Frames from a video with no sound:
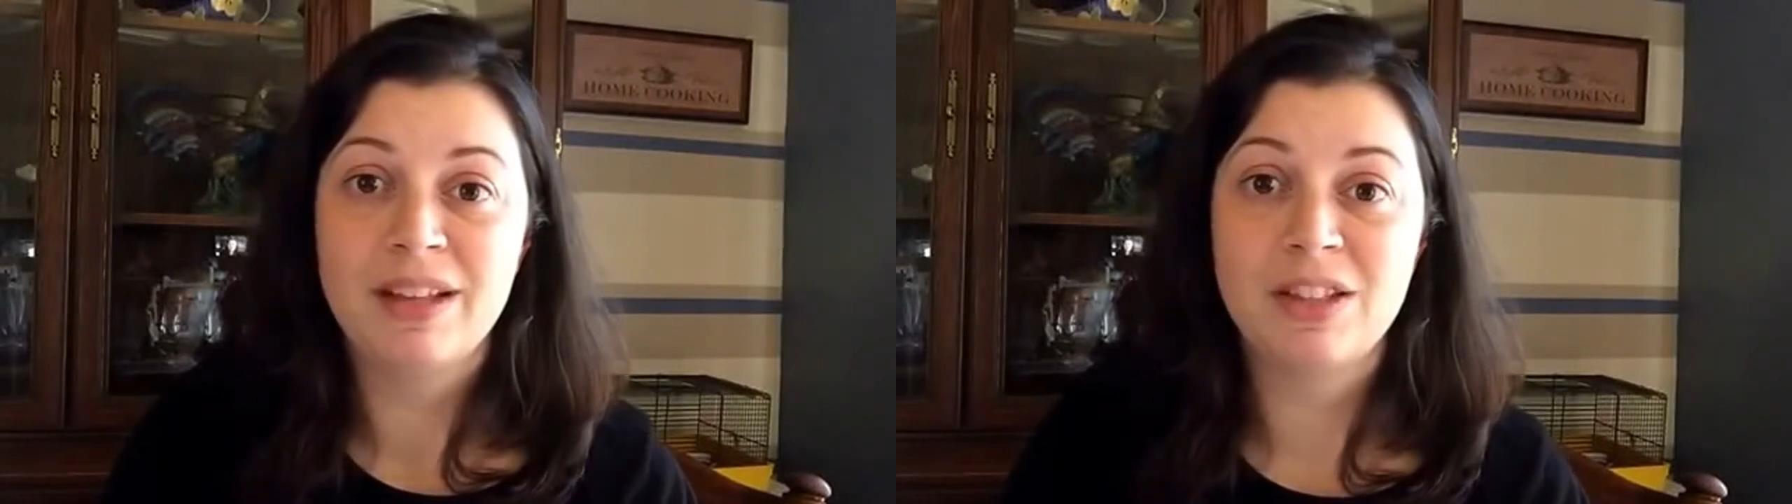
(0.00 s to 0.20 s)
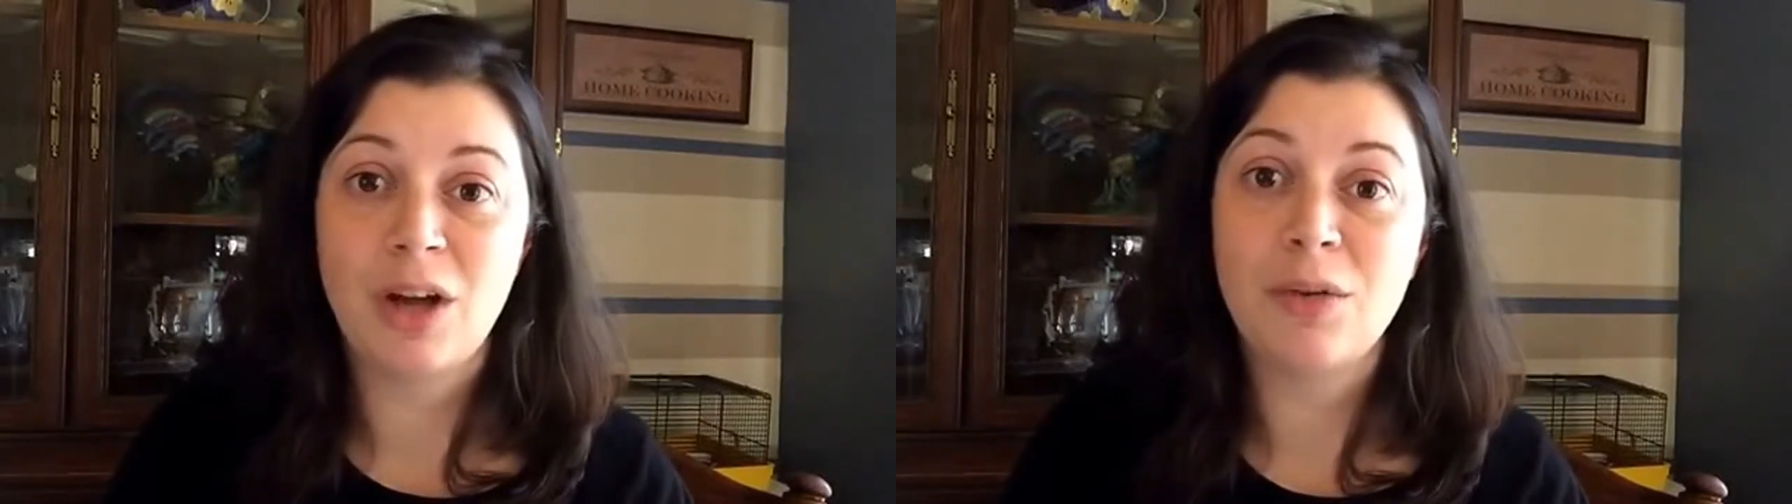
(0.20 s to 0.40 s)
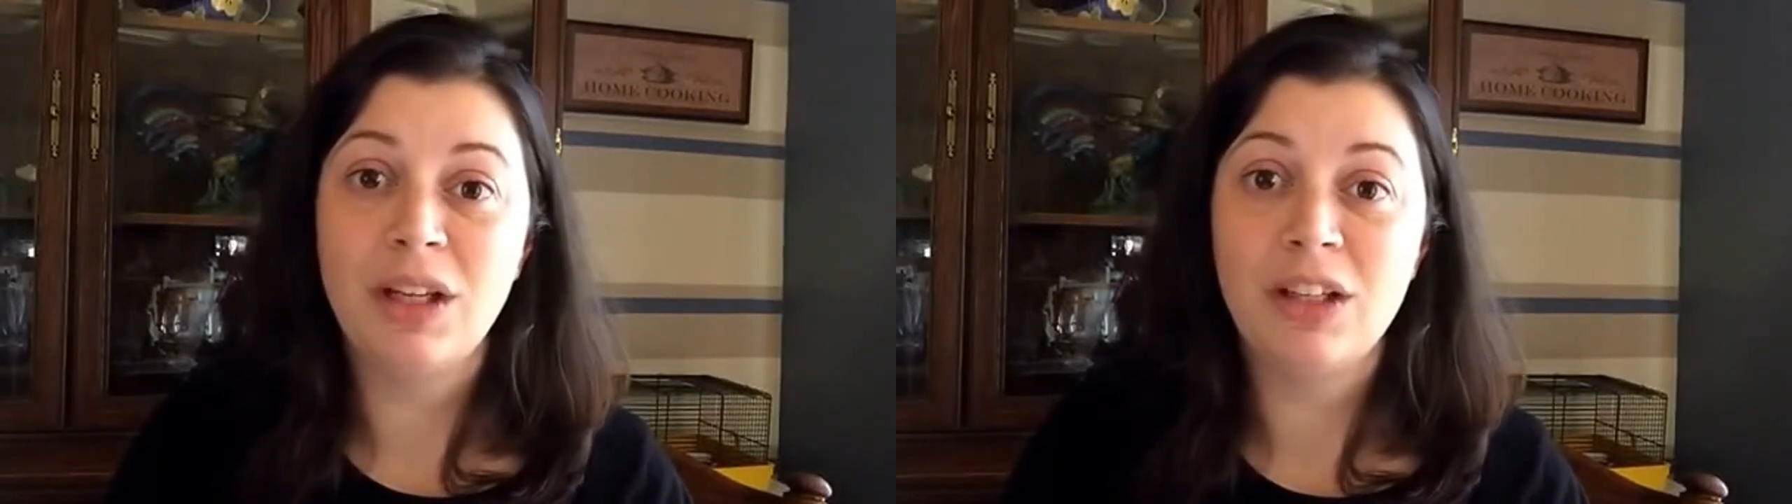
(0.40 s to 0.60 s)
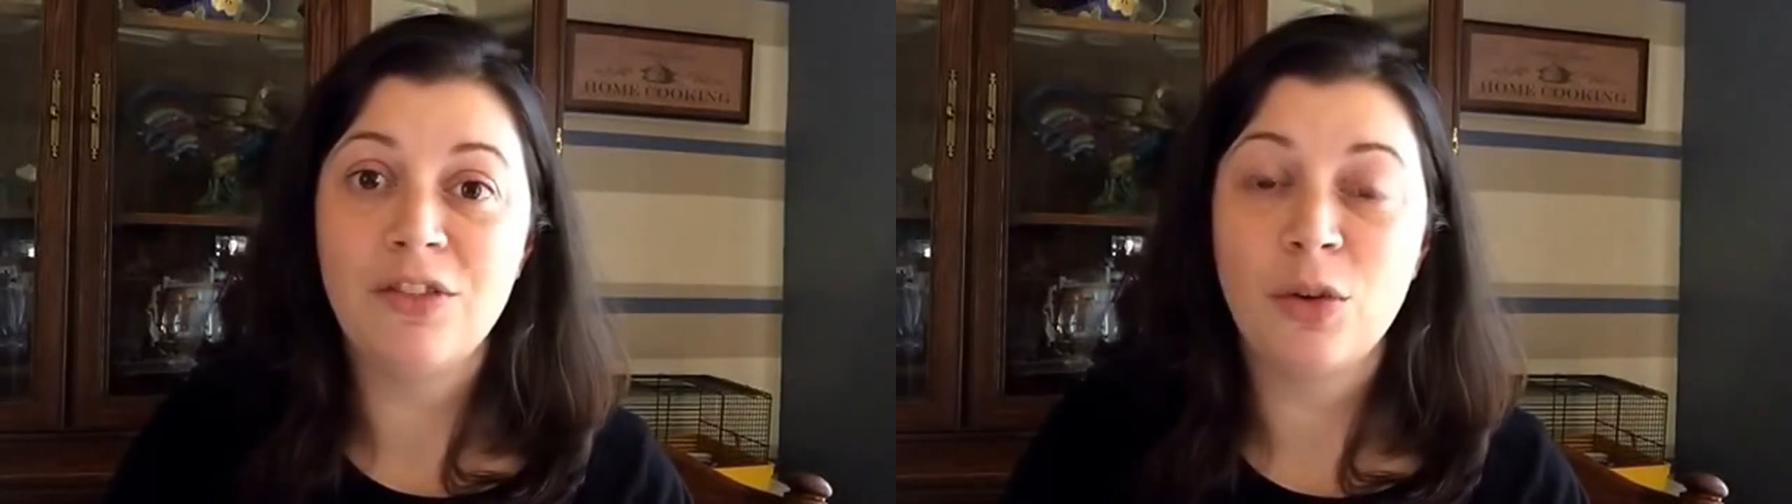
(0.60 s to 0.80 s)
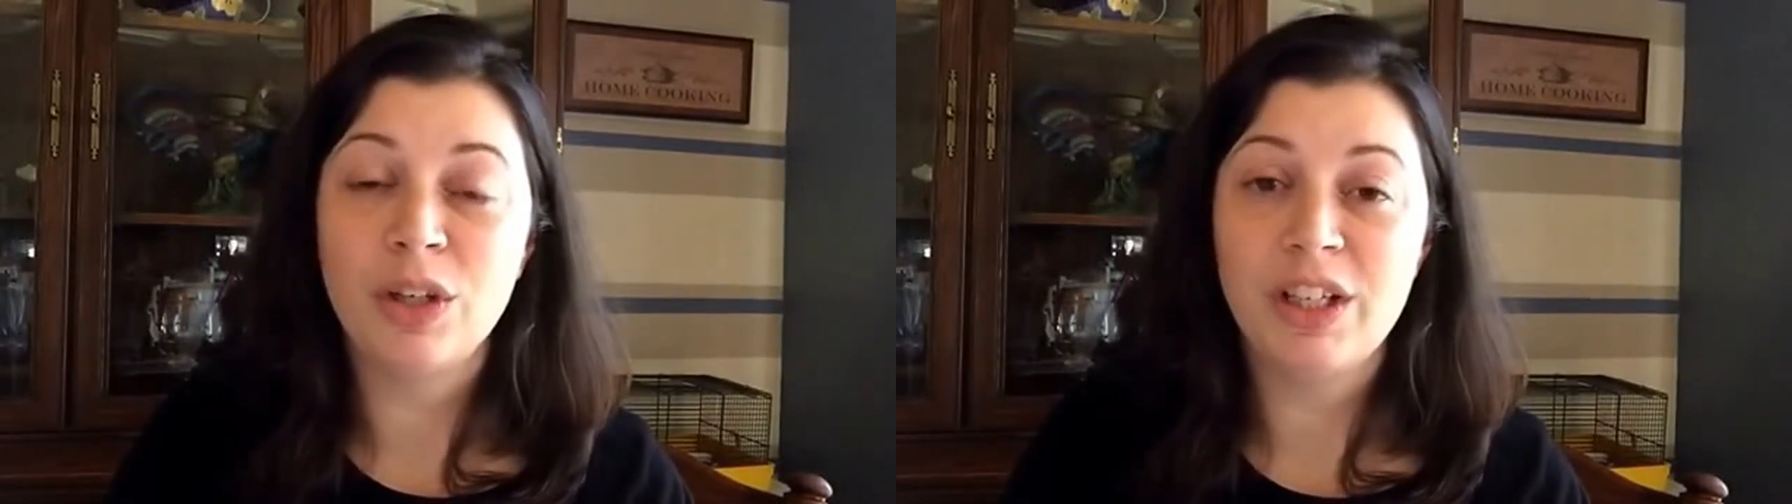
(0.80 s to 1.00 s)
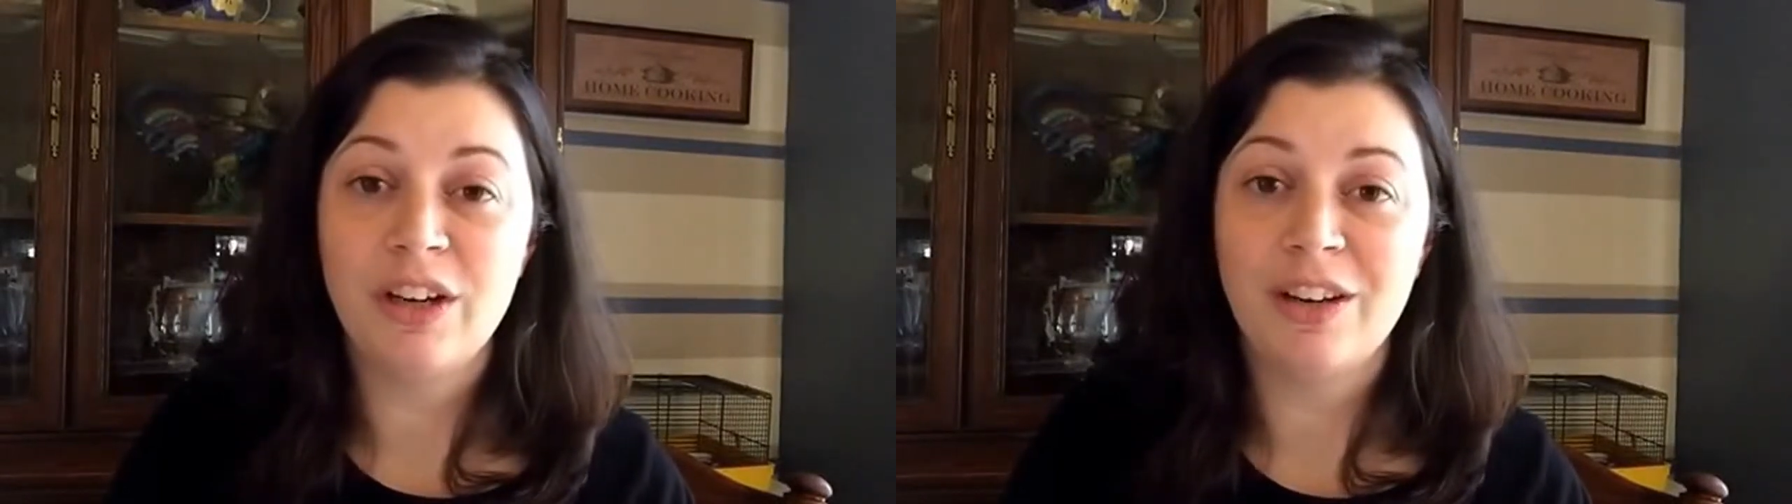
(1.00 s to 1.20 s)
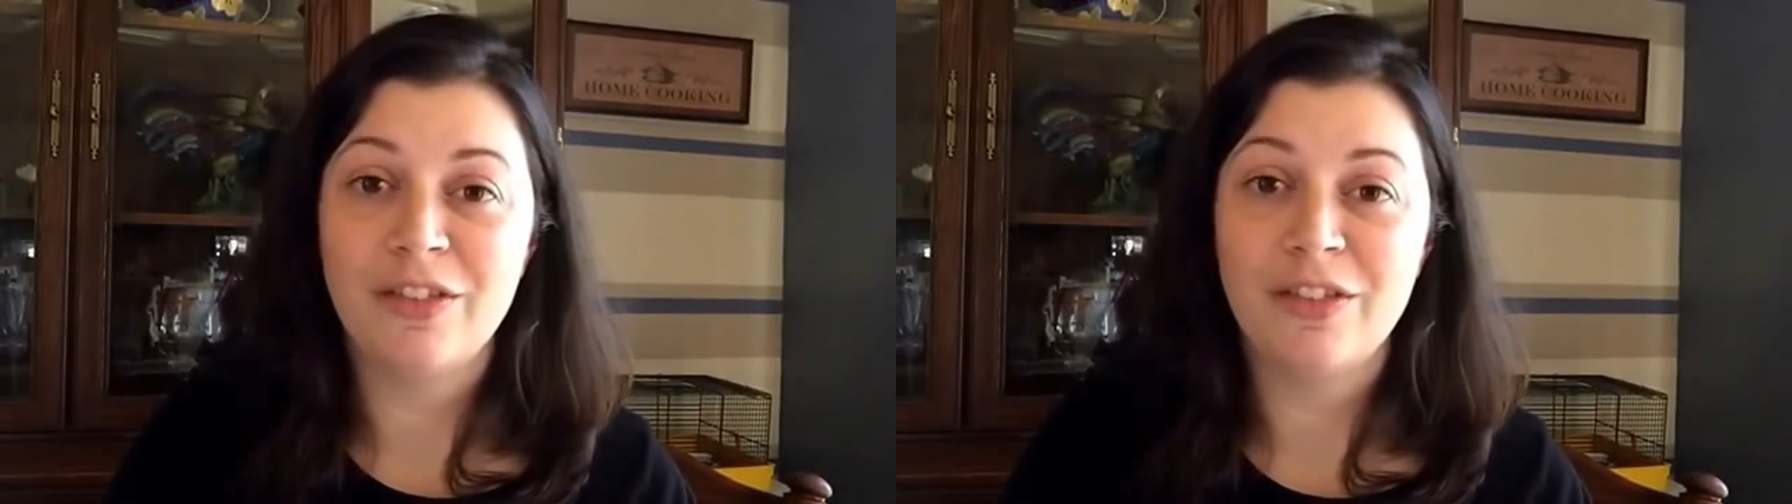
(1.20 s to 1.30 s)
So I really look forward to hearing